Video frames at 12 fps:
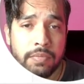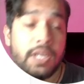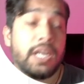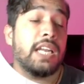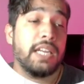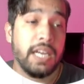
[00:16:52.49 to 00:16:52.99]

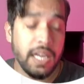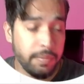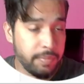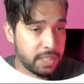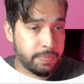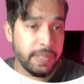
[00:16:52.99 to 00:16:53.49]
and I'm
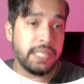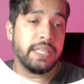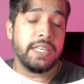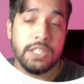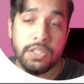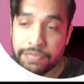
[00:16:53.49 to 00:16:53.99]
expecting
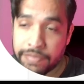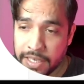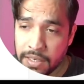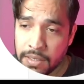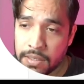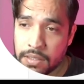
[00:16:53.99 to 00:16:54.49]
it to
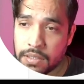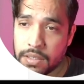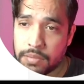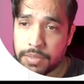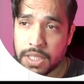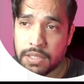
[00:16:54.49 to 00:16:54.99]
fail
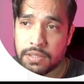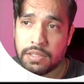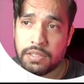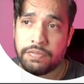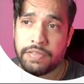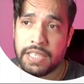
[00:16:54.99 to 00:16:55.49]
because the